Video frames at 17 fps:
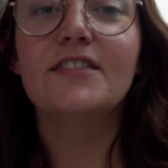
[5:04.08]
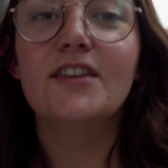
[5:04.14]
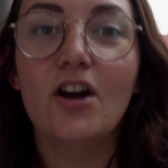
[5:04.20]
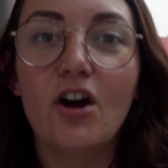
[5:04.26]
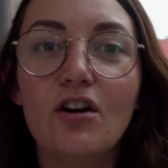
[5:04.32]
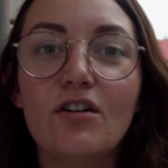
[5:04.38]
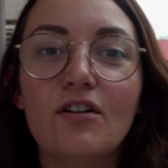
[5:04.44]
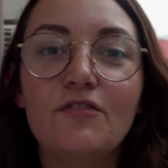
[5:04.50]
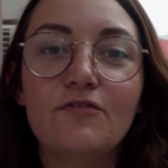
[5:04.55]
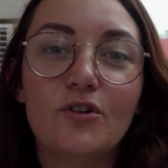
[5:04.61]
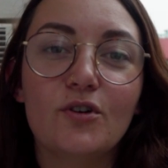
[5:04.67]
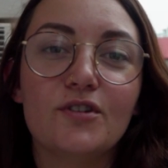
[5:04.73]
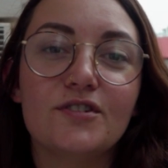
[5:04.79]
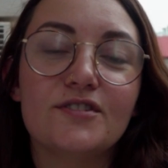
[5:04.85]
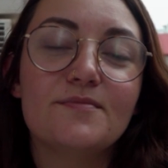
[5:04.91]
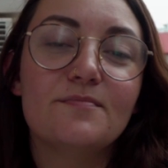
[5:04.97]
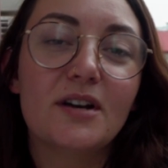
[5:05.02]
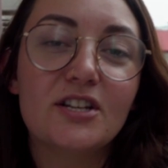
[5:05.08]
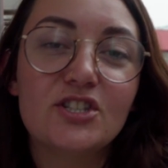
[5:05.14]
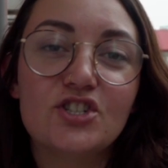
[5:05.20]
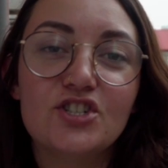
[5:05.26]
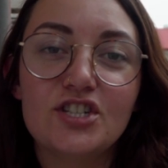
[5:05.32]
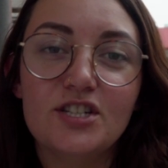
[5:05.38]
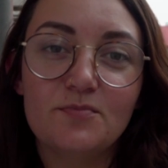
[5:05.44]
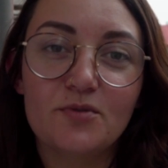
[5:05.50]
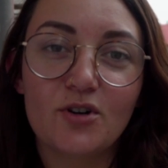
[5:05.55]
There are, of course, much
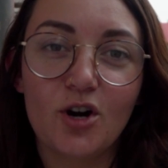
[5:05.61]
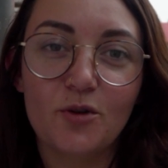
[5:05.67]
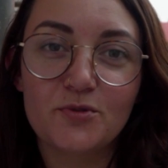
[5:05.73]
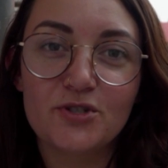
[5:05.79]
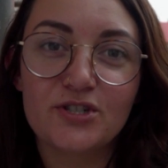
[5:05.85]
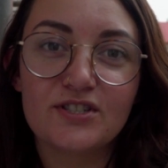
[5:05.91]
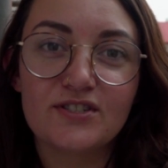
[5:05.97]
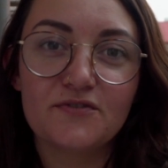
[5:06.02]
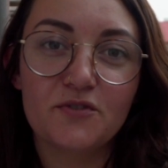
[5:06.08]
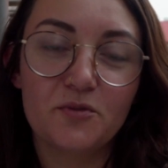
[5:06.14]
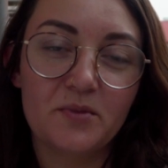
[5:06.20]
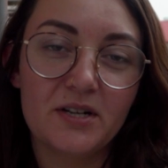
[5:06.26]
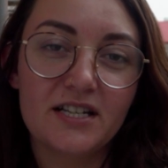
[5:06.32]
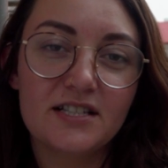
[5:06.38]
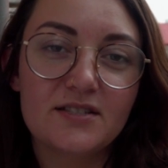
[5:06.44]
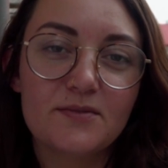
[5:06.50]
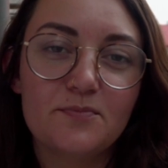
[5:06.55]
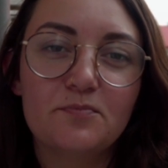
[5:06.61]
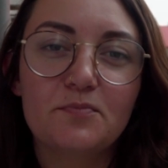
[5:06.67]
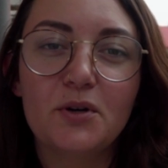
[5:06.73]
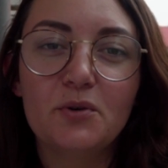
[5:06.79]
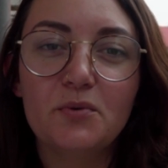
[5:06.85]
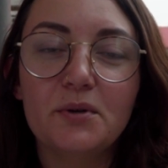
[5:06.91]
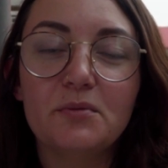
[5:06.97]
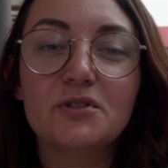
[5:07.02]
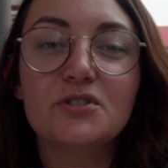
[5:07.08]
cheaper options for beds, but
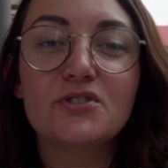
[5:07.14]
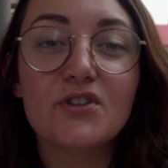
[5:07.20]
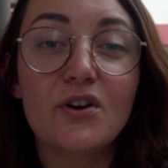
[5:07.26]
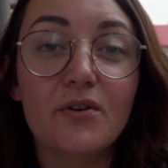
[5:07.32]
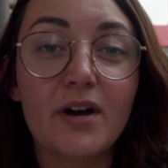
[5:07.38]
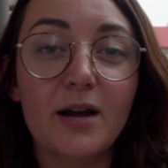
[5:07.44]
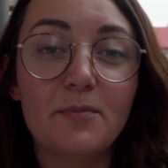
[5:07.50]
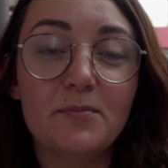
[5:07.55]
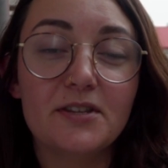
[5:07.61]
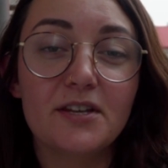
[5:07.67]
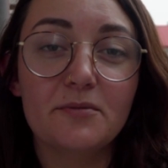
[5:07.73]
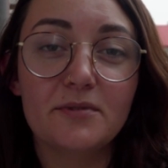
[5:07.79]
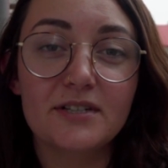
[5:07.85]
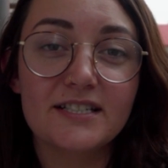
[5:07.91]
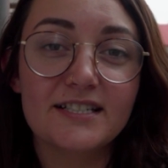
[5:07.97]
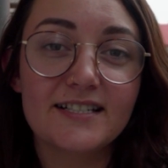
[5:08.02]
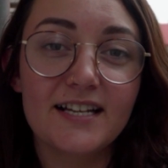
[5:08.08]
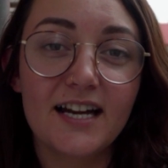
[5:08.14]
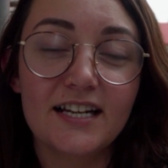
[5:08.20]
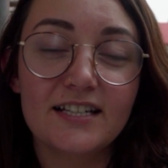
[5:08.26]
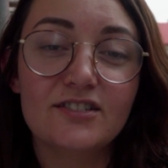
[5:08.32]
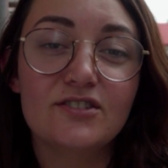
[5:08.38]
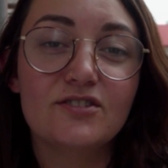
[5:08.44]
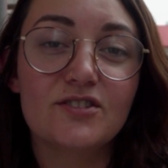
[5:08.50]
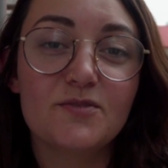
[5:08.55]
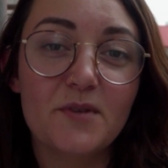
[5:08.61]
we were so happy that we decided
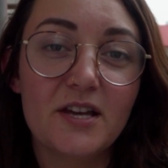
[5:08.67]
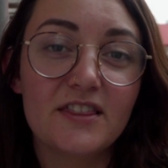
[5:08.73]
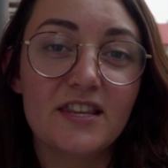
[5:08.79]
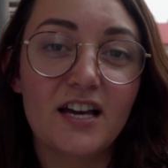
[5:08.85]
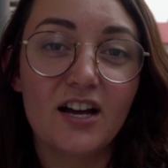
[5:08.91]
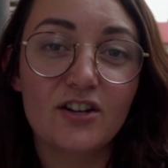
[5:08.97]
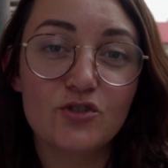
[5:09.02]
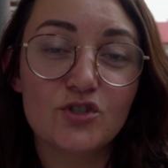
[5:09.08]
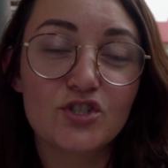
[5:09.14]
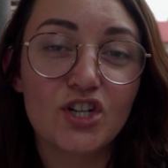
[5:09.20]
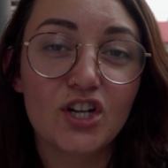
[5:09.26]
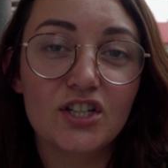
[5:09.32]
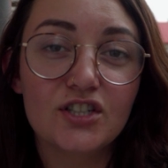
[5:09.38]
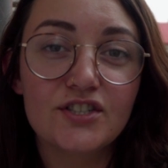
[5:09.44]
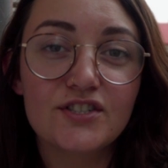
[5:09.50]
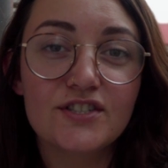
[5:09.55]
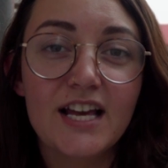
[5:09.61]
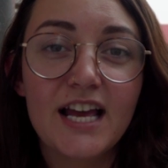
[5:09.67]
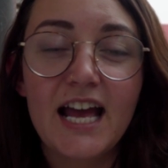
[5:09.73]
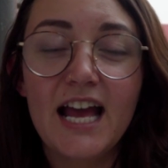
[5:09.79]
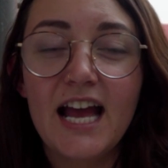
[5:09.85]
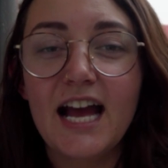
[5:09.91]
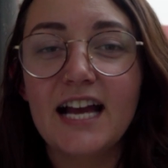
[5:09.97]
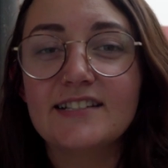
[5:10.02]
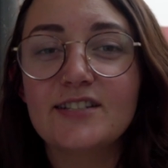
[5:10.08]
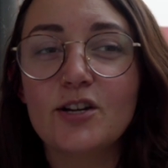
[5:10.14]
to spend the one hundred dollars
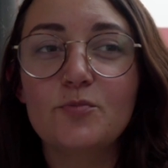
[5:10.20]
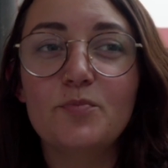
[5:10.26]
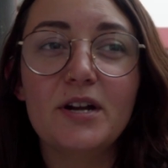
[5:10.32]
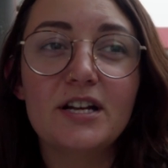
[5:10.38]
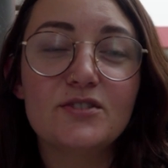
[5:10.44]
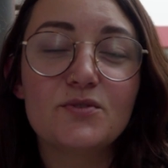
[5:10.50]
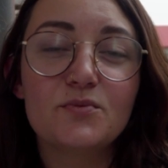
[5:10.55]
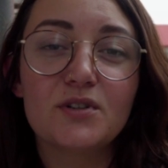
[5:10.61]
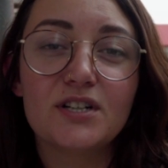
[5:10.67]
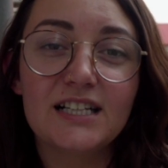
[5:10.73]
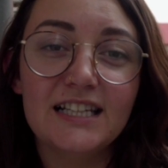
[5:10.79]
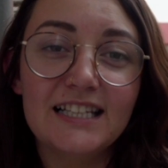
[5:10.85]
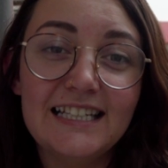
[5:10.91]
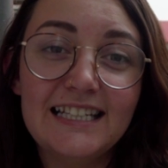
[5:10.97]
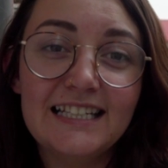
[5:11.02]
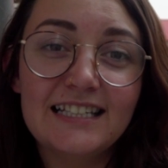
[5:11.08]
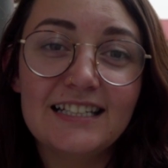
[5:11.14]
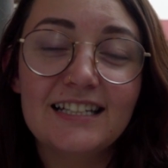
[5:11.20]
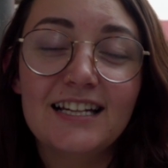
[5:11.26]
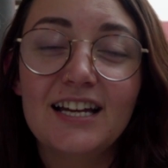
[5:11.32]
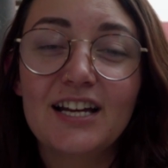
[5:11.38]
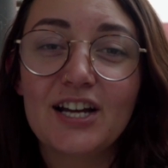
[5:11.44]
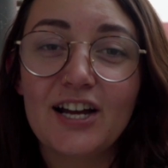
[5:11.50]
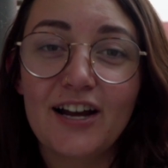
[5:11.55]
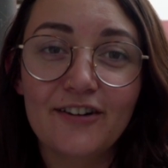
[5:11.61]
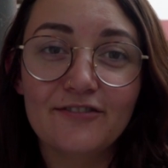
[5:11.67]
as our beds were clean,
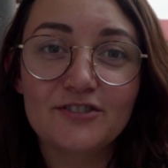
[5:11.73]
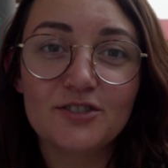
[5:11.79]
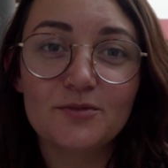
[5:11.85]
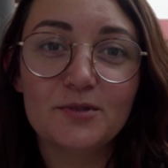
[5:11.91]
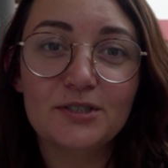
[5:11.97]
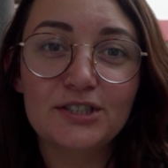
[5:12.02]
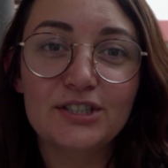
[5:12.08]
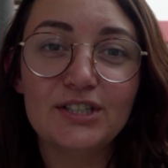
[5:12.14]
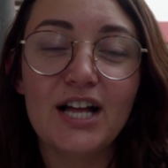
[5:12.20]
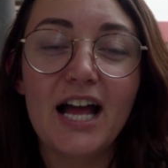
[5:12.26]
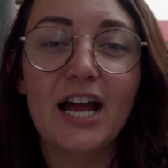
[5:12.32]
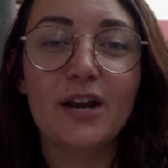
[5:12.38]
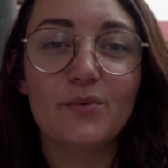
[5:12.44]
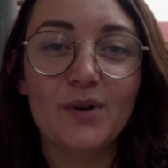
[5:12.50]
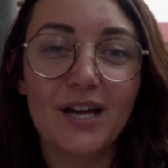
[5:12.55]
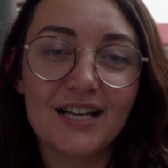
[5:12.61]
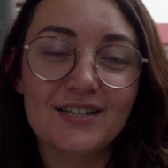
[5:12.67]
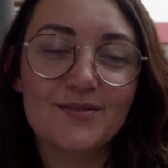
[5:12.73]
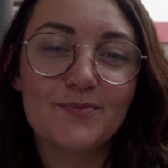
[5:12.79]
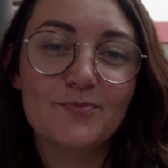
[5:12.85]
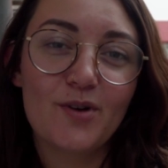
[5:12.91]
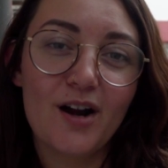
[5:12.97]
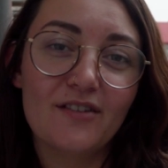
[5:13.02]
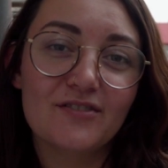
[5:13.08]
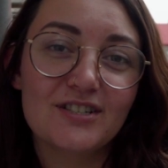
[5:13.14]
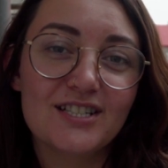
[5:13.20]
comfortable, and we had some
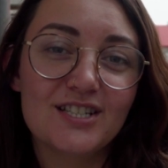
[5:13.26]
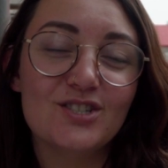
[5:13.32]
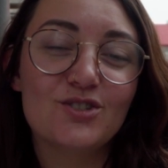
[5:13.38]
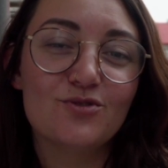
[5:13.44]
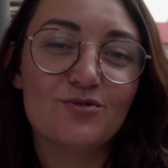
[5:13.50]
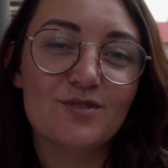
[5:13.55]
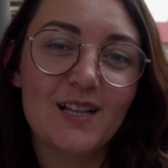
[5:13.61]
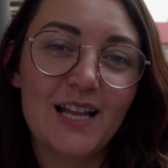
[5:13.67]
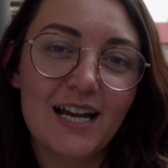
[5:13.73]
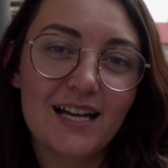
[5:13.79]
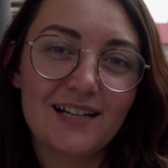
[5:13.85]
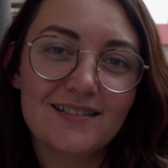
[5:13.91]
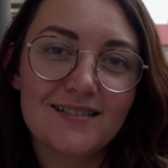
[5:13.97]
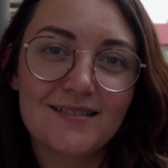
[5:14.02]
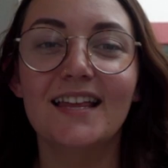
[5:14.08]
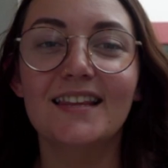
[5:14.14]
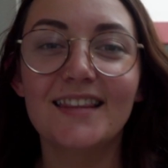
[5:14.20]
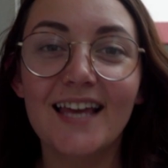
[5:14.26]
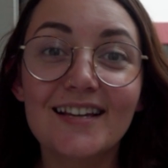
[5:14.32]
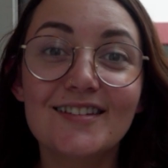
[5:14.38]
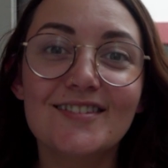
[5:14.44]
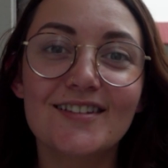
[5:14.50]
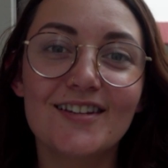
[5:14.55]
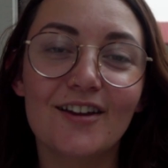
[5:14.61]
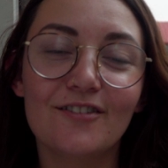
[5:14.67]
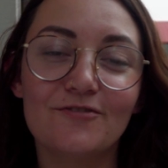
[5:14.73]
privacy to relax. Thanks
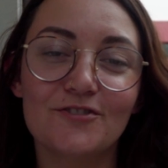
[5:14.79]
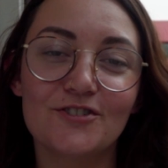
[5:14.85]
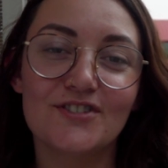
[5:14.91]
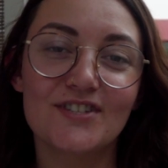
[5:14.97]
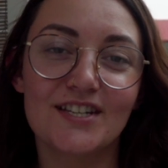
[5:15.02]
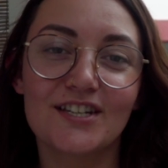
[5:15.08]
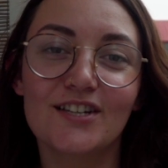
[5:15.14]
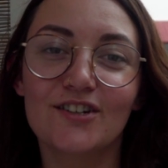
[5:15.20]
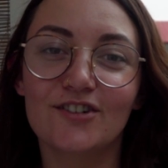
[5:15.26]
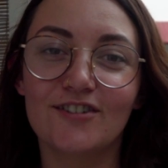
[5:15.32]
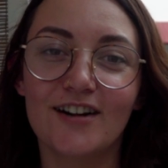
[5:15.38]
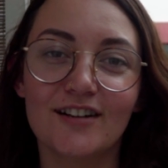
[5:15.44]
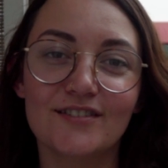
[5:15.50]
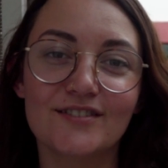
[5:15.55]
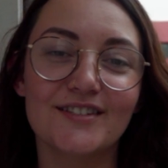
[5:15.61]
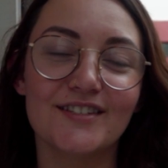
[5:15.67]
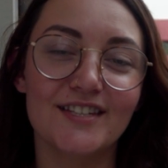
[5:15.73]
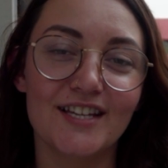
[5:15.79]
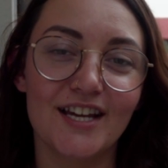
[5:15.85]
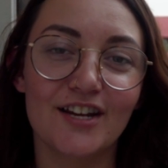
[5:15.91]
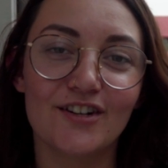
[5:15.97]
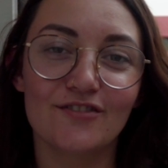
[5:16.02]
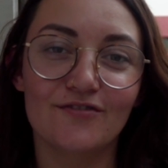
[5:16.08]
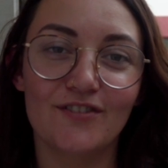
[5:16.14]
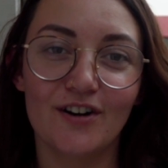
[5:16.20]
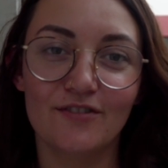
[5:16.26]
again for sticking around till the
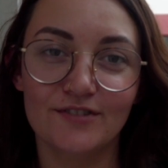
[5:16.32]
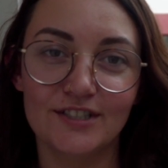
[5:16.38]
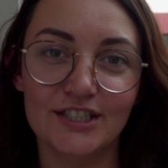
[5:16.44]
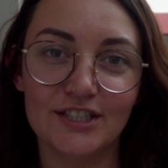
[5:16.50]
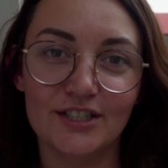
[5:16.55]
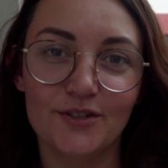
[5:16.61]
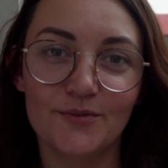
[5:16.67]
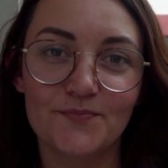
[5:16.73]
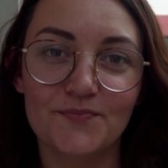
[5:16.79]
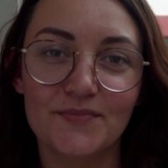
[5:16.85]
end of our video.